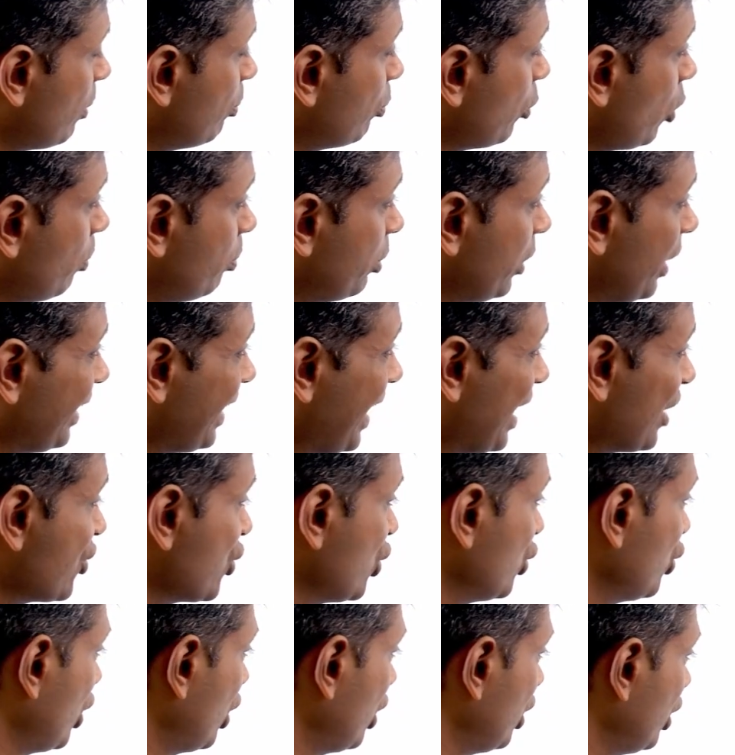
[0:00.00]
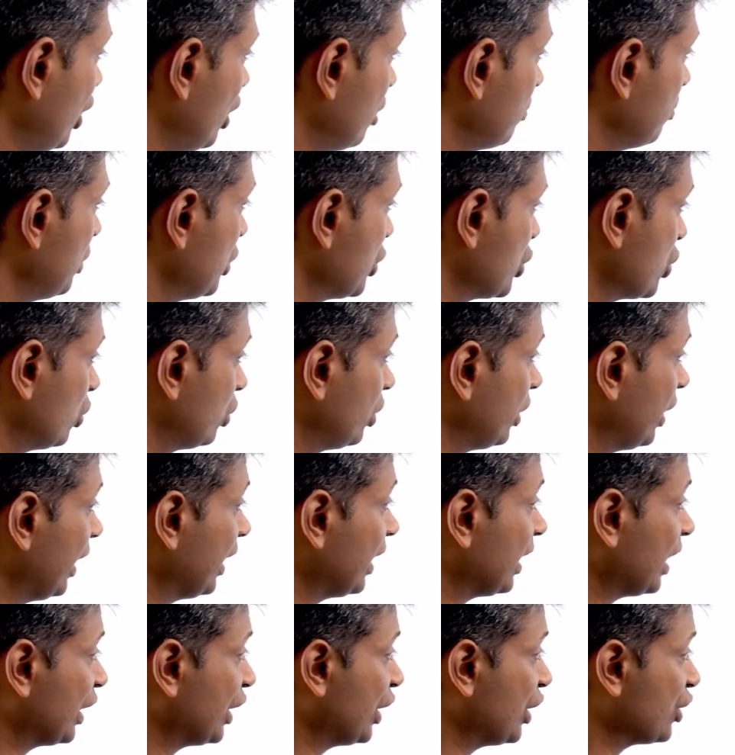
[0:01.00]
appropriate action that Nirmal should
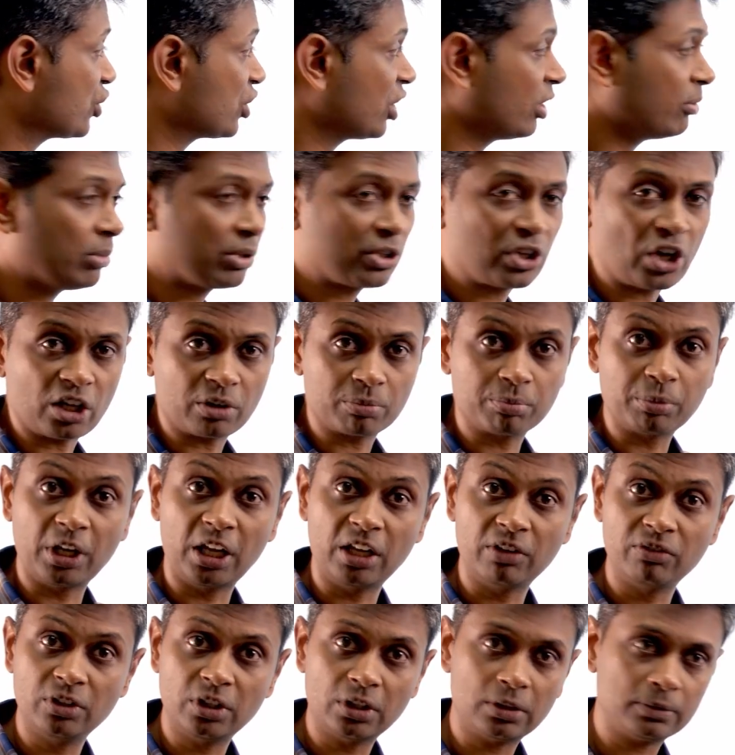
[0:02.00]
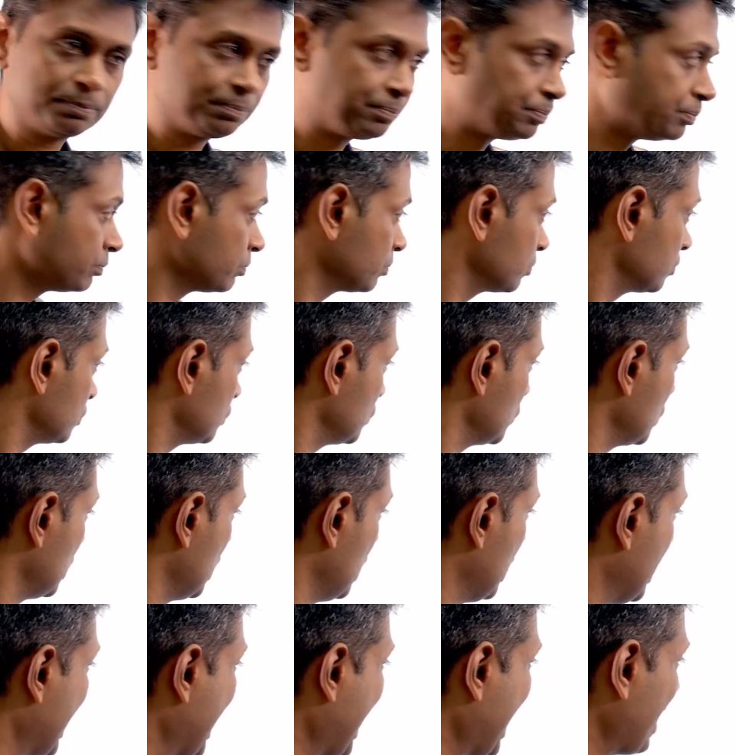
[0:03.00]
take against Himaja's behavior?
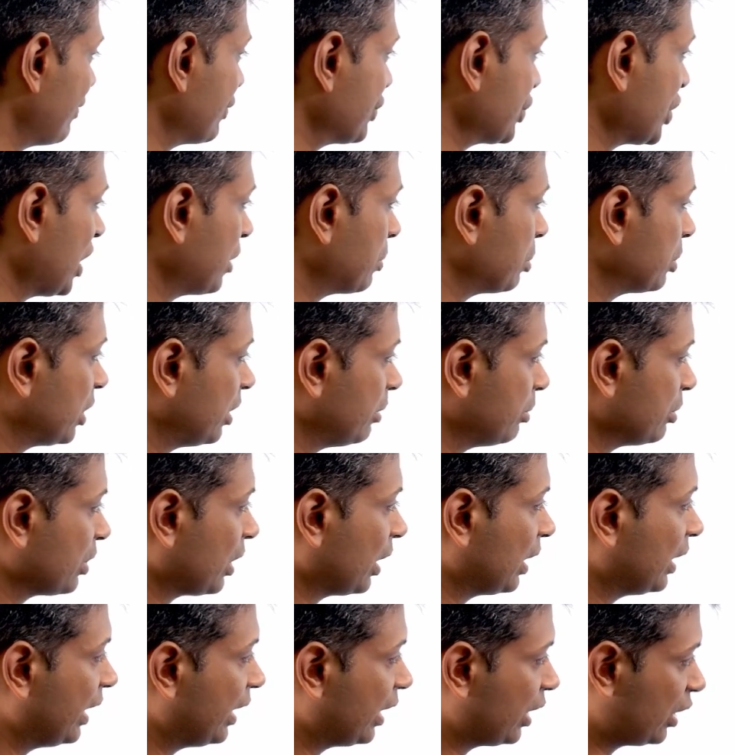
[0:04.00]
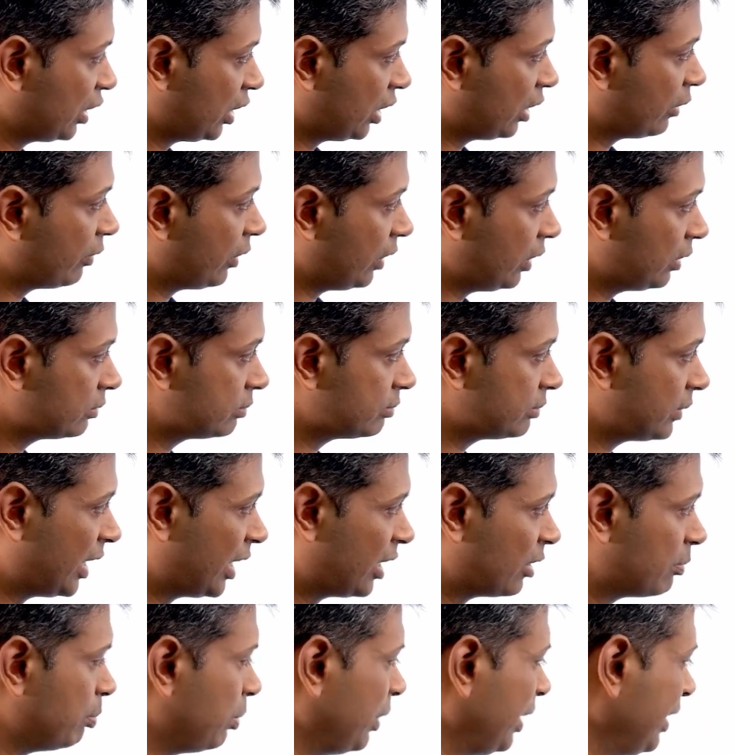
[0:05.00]
Have a chat with Himaja later in the evening.
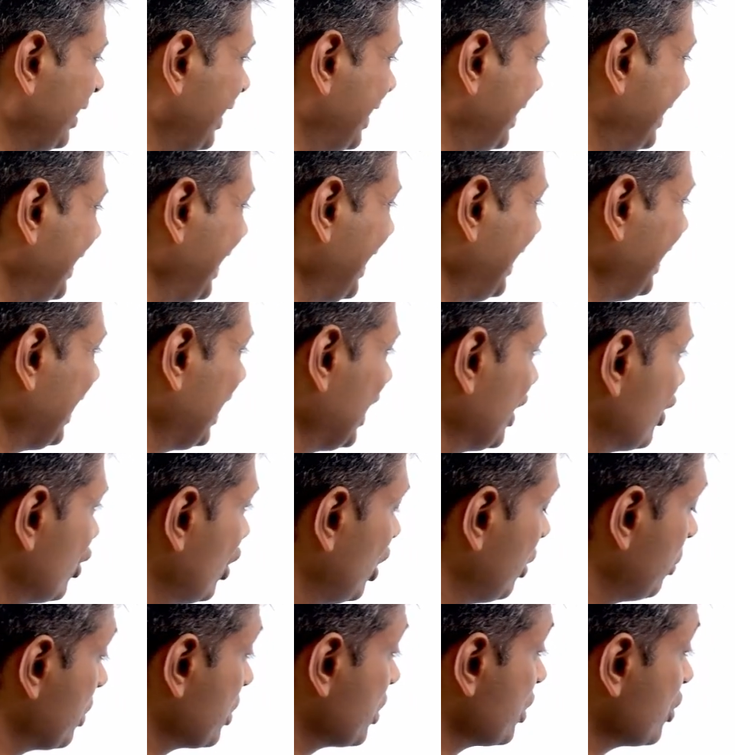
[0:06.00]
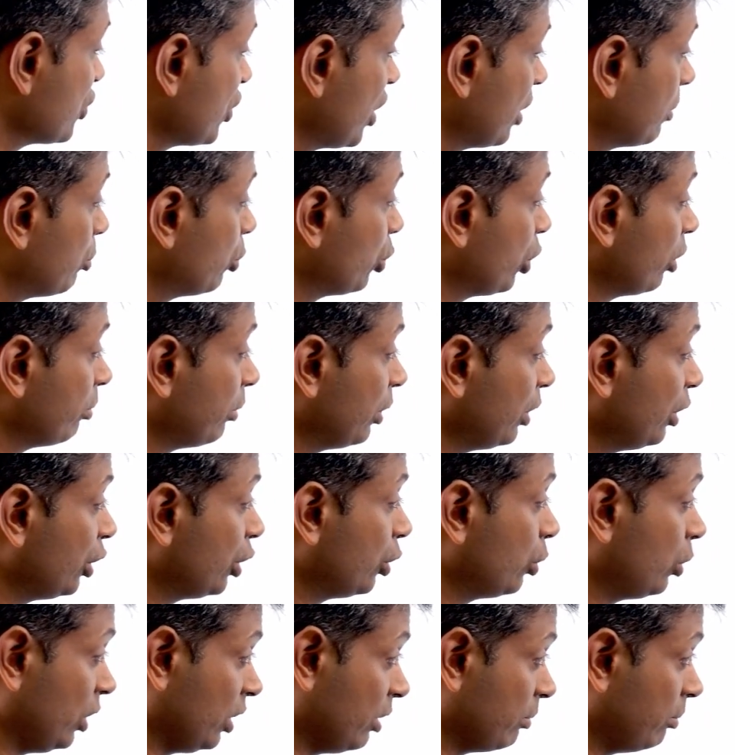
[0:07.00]
Explain the delicate situation she had put him in
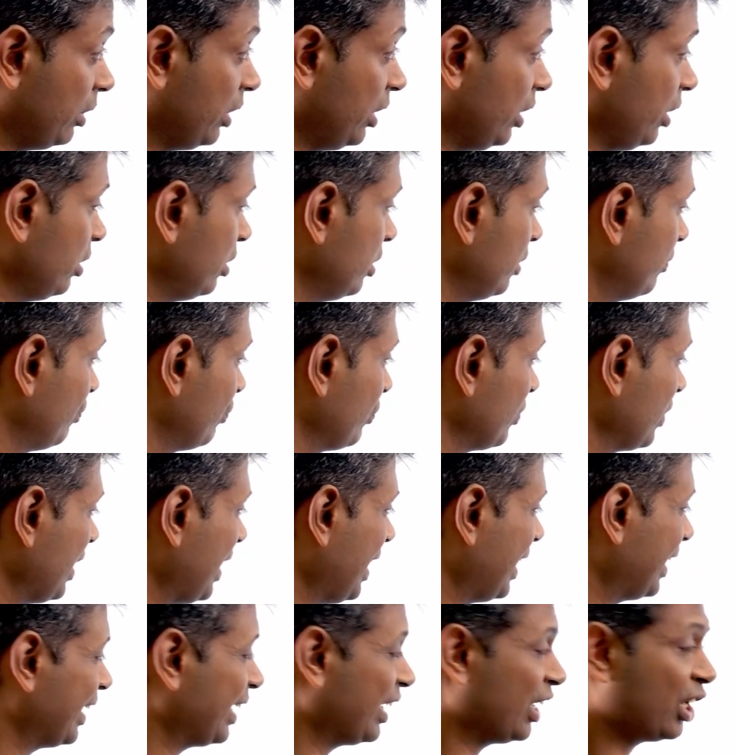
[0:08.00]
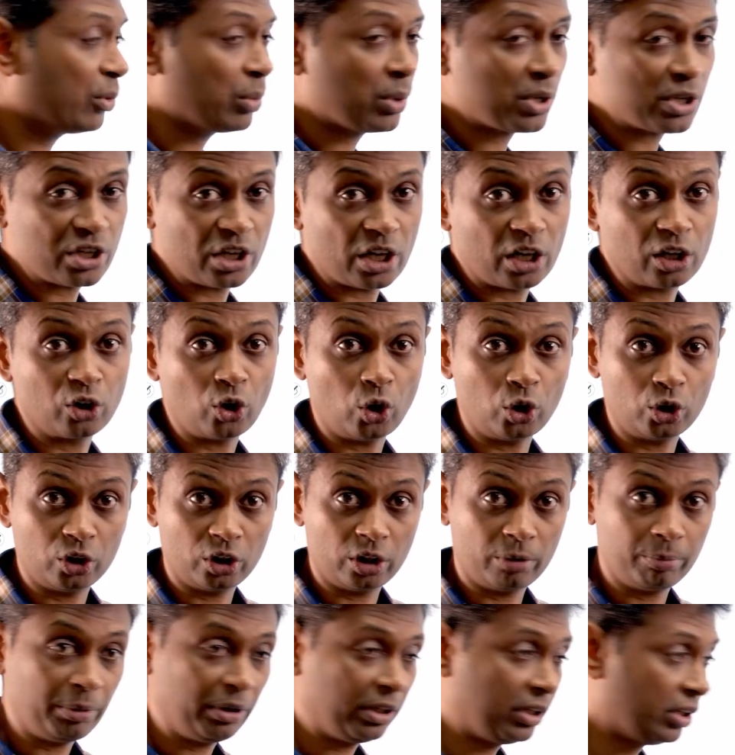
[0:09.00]
during the meeting and request her not to
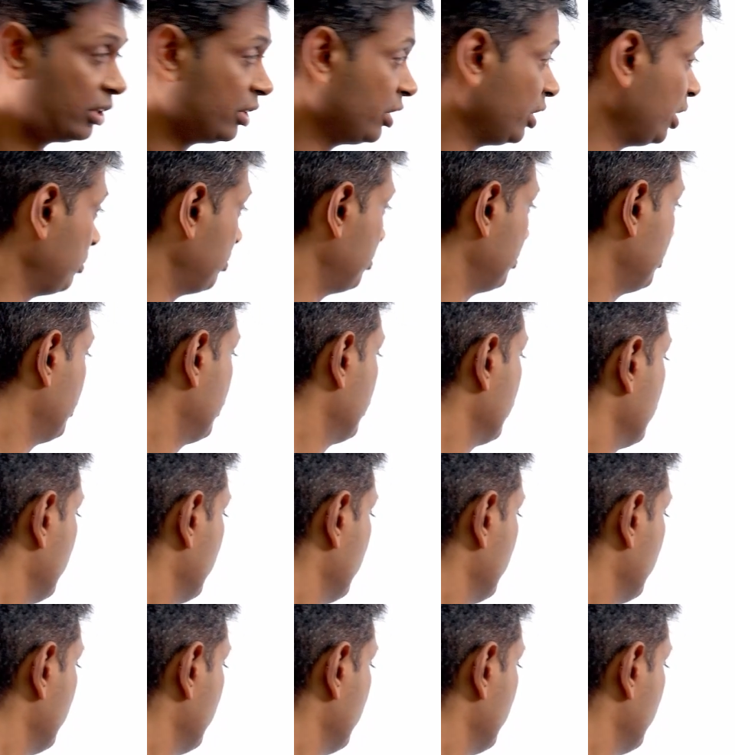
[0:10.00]
repeat it. Yep,